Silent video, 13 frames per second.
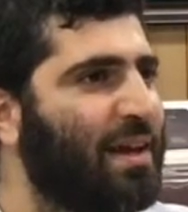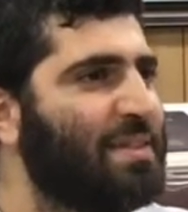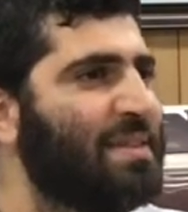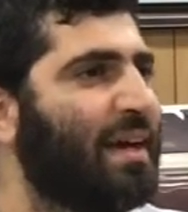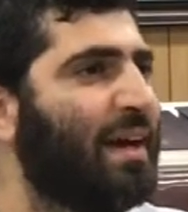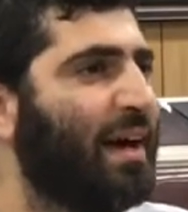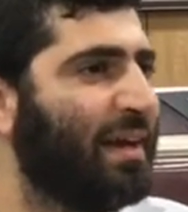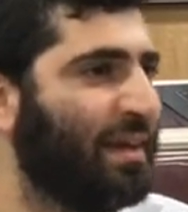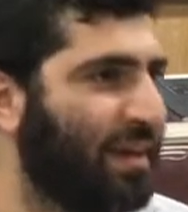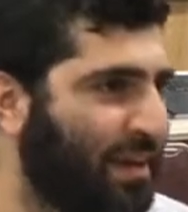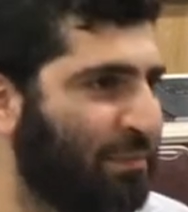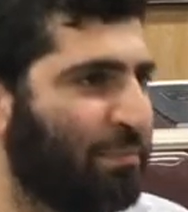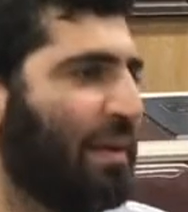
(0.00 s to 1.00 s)
Etz
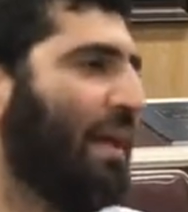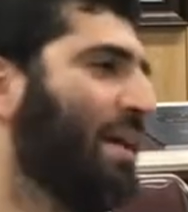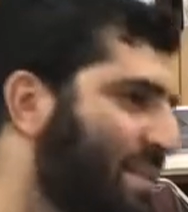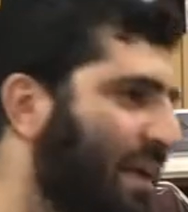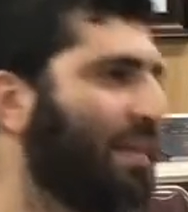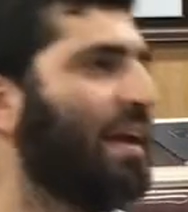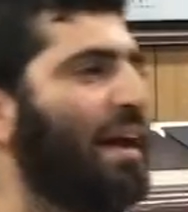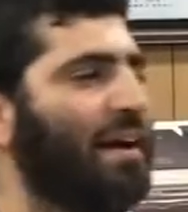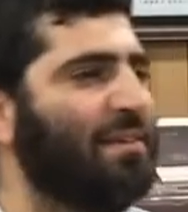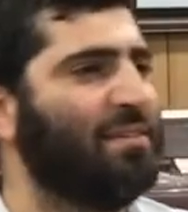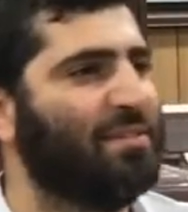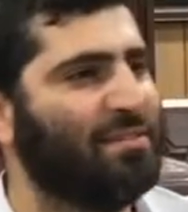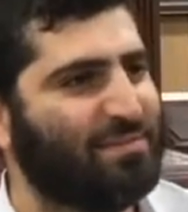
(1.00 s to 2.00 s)
Chaim and Etz HaDaat.
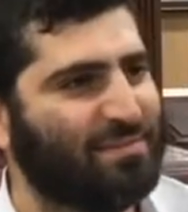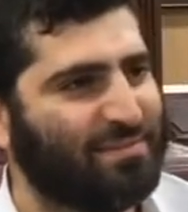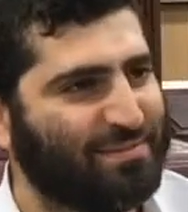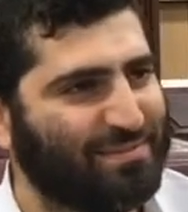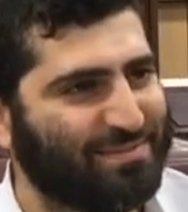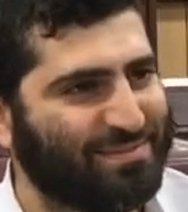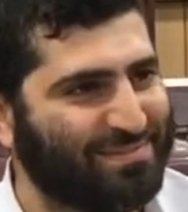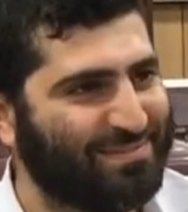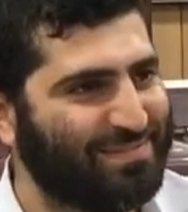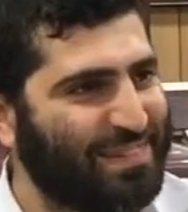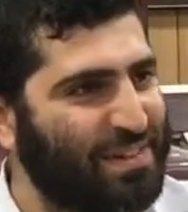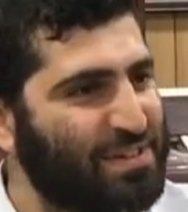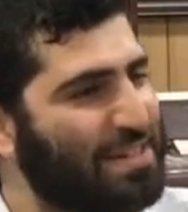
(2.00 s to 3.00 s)

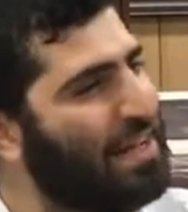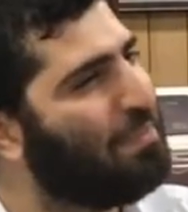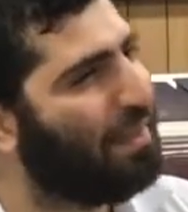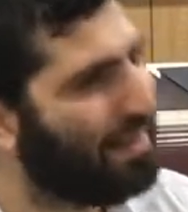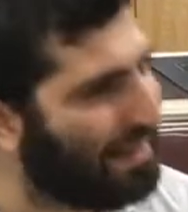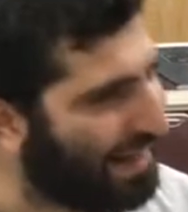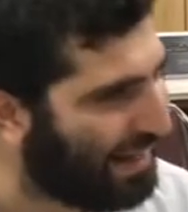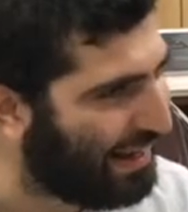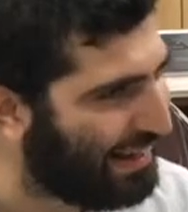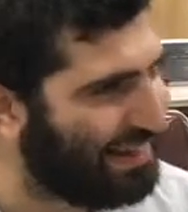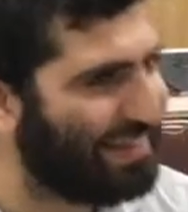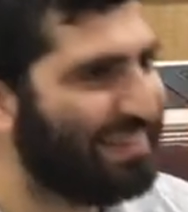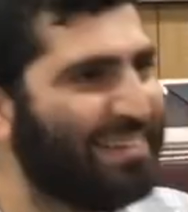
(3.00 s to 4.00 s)
There's
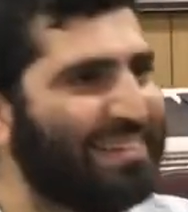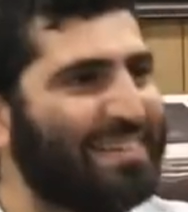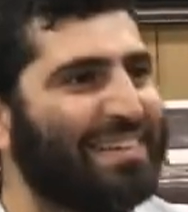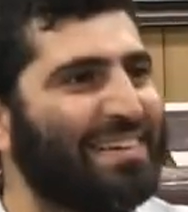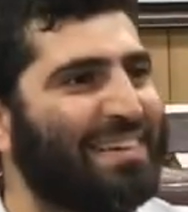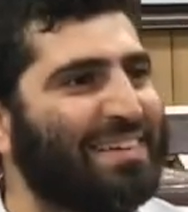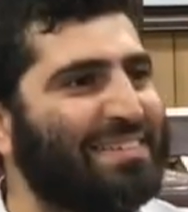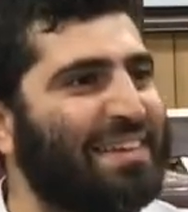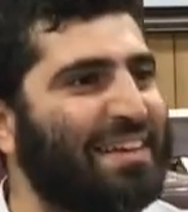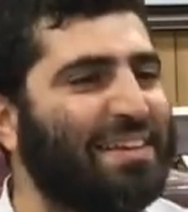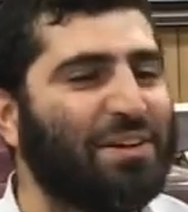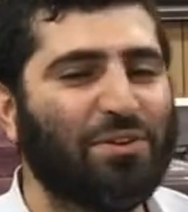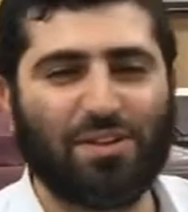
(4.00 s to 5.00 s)
Kabbalah.
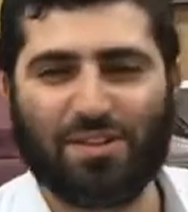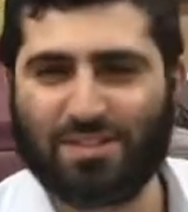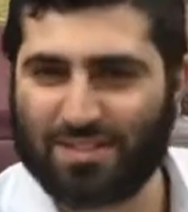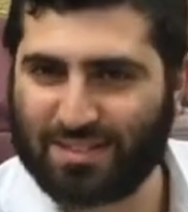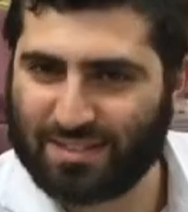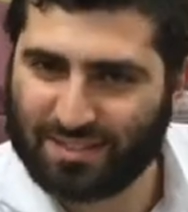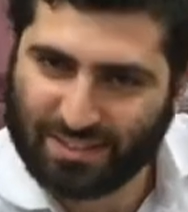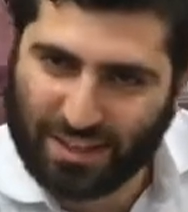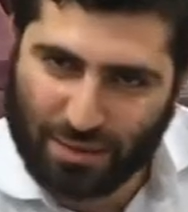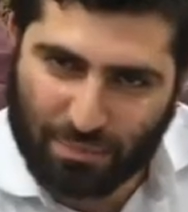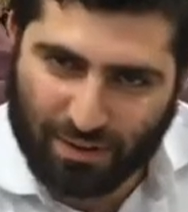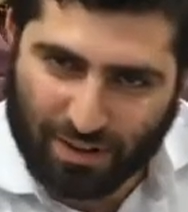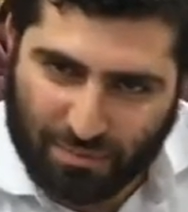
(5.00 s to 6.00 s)
Then there is
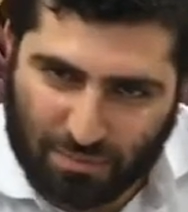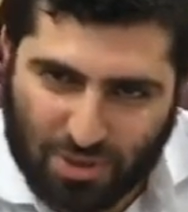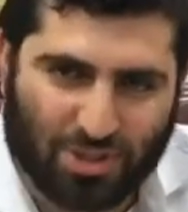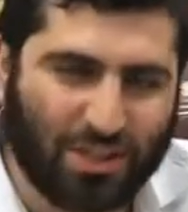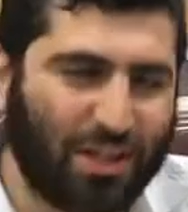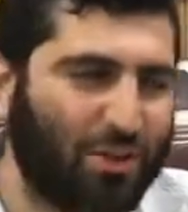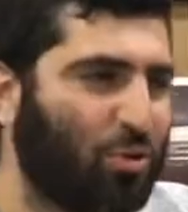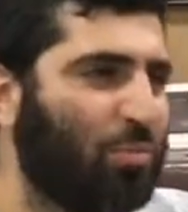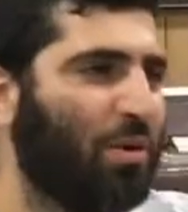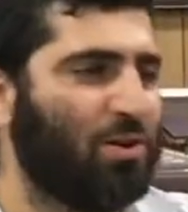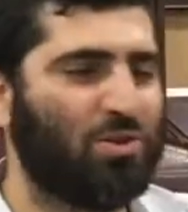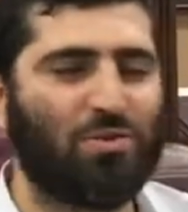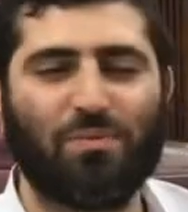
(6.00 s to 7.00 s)
Gemara, Mishnah,
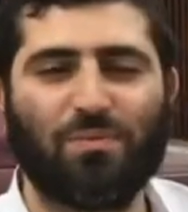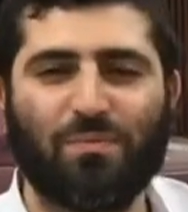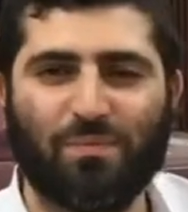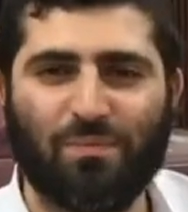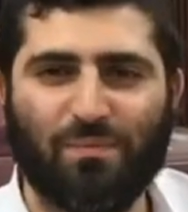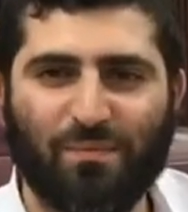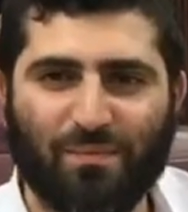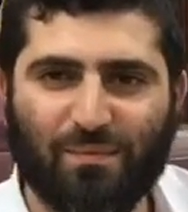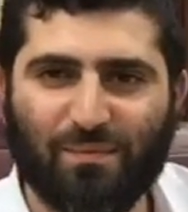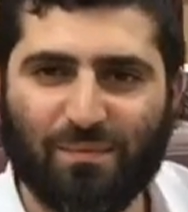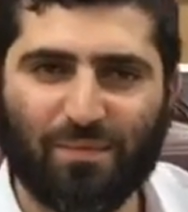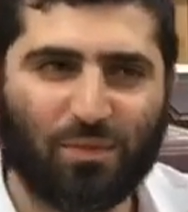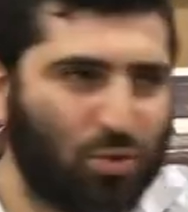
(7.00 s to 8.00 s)
Chumash.
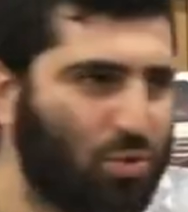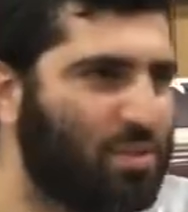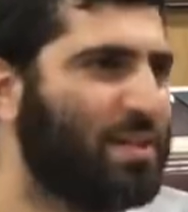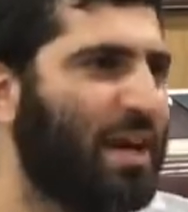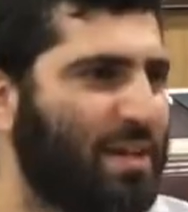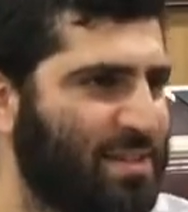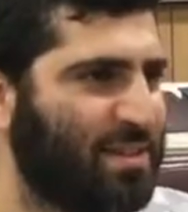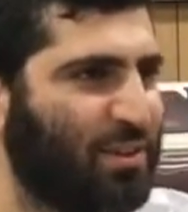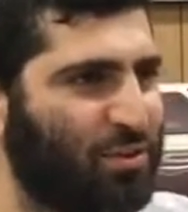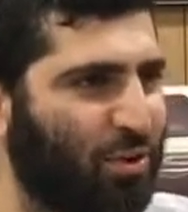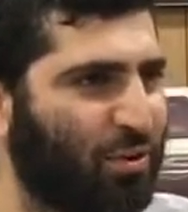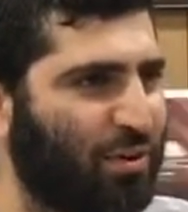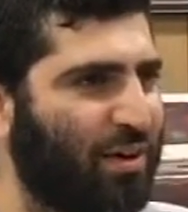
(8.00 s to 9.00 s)
Two sides of the
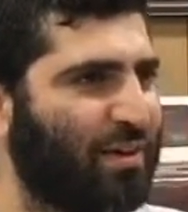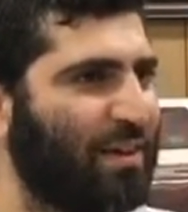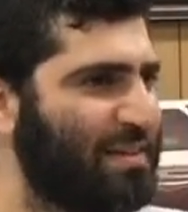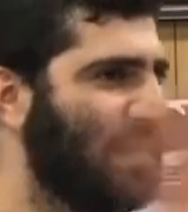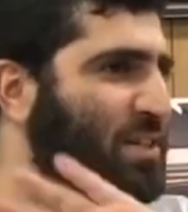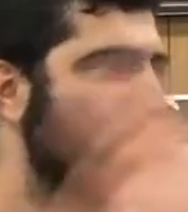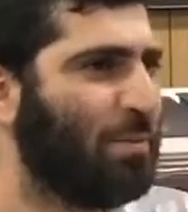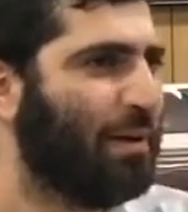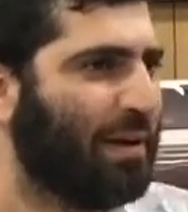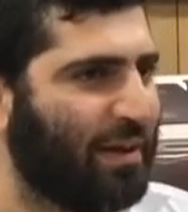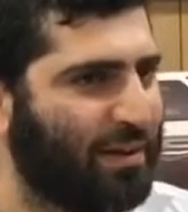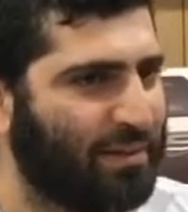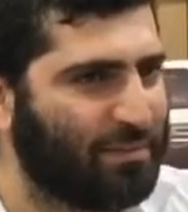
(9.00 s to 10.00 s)
Torah. That's the
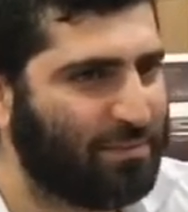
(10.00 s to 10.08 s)
Gemini.